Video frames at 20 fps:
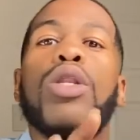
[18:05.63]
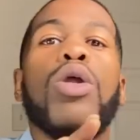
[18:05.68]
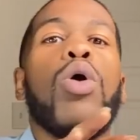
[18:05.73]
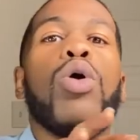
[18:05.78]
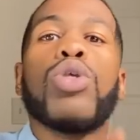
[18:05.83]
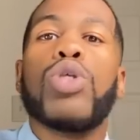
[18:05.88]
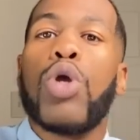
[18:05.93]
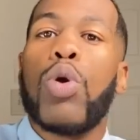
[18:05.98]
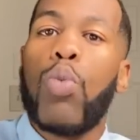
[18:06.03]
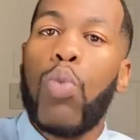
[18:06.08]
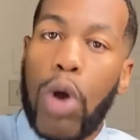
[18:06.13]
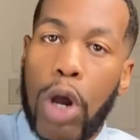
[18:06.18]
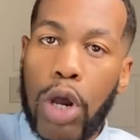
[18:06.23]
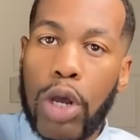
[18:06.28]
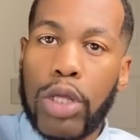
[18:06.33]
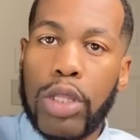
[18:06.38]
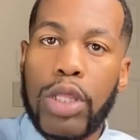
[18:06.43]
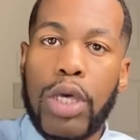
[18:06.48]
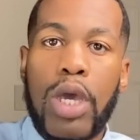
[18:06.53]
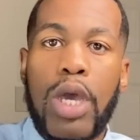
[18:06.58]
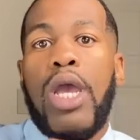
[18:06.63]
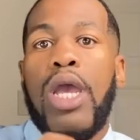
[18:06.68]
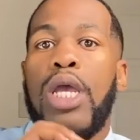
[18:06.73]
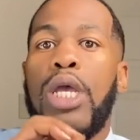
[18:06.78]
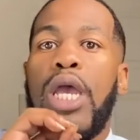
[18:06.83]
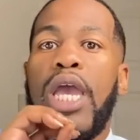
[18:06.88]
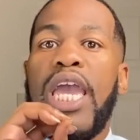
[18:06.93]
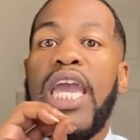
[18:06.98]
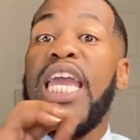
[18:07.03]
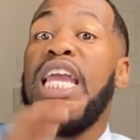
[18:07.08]
knows her worth,
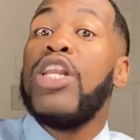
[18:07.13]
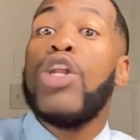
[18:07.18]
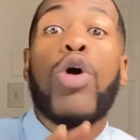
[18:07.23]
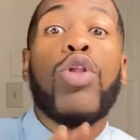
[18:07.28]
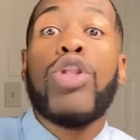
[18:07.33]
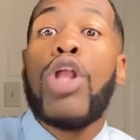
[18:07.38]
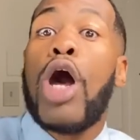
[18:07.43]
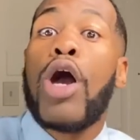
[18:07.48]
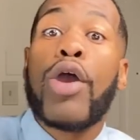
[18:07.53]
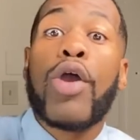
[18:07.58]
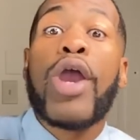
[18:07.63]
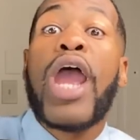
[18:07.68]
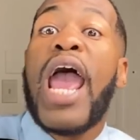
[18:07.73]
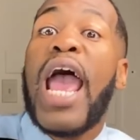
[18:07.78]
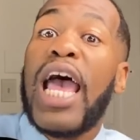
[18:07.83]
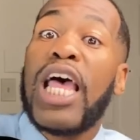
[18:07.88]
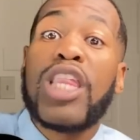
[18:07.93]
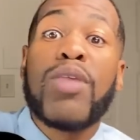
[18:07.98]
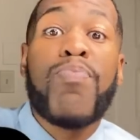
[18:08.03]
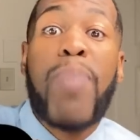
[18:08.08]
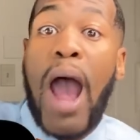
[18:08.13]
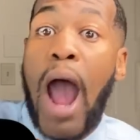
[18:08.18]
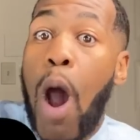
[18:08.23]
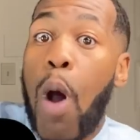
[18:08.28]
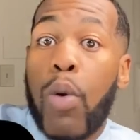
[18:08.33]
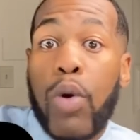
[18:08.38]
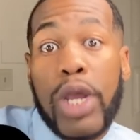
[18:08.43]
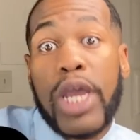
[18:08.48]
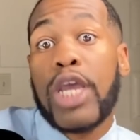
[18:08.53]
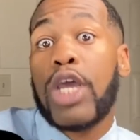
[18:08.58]
he no longer has
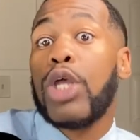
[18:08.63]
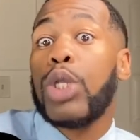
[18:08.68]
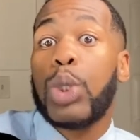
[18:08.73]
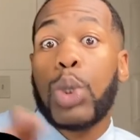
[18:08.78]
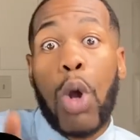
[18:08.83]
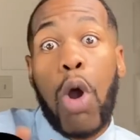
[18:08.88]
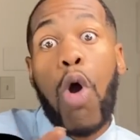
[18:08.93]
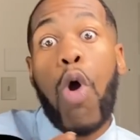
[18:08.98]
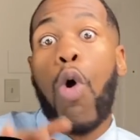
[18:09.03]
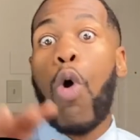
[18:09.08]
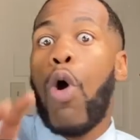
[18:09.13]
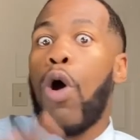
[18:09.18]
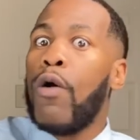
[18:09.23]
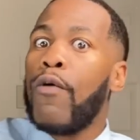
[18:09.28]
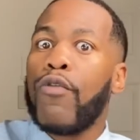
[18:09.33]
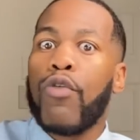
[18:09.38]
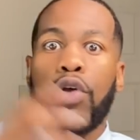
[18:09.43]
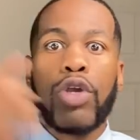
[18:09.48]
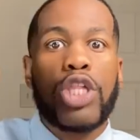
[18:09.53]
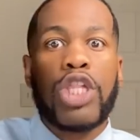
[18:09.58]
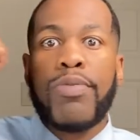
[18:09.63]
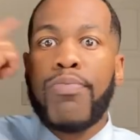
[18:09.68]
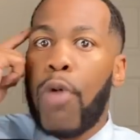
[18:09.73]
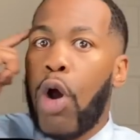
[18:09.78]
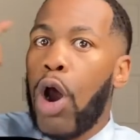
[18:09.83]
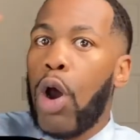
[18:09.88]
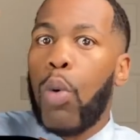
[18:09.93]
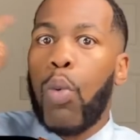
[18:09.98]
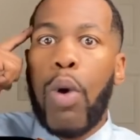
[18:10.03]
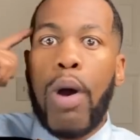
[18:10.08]
power and control over a
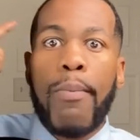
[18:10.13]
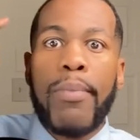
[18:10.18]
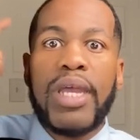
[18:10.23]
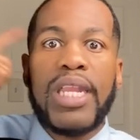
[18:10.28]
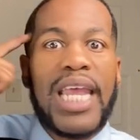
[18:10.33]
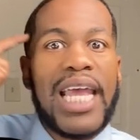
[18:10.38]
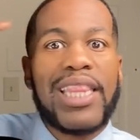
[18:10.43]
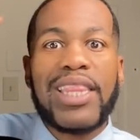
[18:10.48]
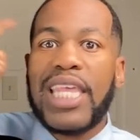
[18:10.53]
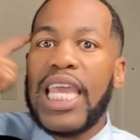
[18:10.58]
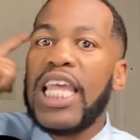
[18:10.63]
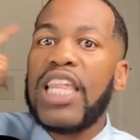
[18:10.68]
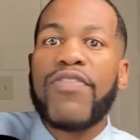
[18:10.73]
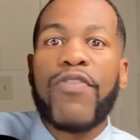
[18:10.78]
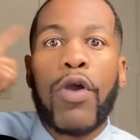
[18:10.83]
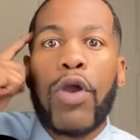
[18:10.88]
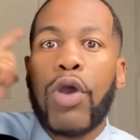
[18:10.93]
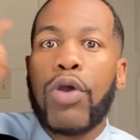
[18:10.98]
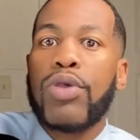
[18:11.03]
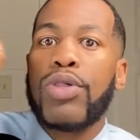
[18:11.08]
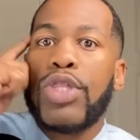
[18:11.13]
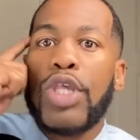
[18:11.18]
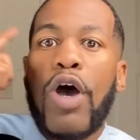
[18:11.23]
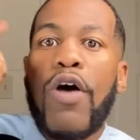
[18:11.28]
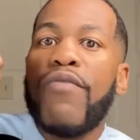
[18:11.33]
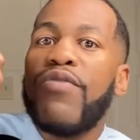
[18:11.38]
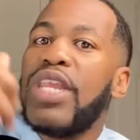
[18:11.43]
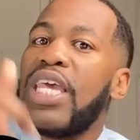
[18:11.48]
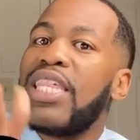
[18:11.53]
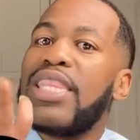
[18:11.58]
smart woman that thinks for
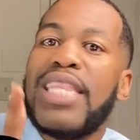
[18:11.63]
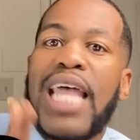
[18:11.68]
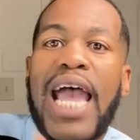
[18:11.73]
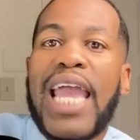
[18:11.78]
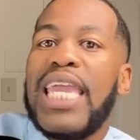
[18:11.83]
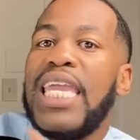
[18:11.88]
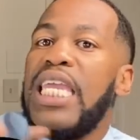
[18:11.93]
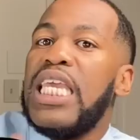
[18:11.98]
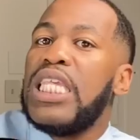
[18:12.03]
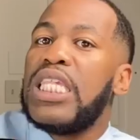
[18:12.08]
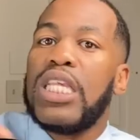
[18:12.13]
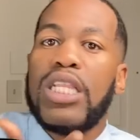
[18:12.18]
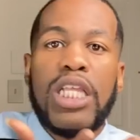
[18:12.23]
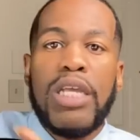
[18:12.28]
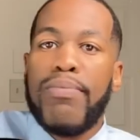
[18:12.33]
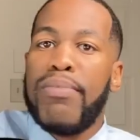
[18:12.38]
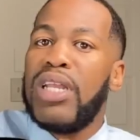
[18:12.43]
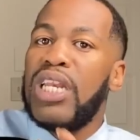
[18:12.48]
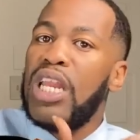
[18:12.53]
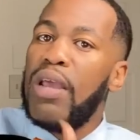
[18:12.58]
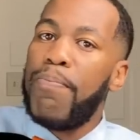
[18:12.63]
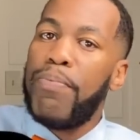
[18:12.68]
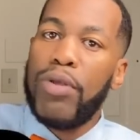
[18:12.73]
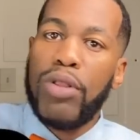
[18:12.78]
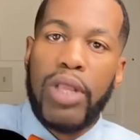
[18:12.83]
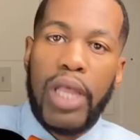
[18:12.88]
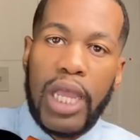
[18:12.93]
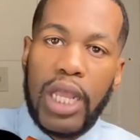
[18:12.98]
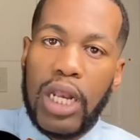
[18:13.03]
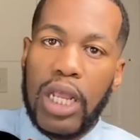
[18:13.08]
herself that's not easily
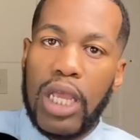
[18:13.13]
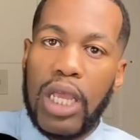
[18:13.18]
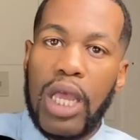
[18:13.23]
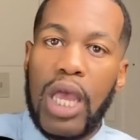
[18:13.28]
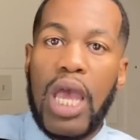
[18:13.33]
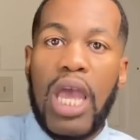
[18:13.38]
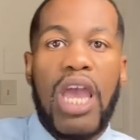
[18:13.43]
manipulated.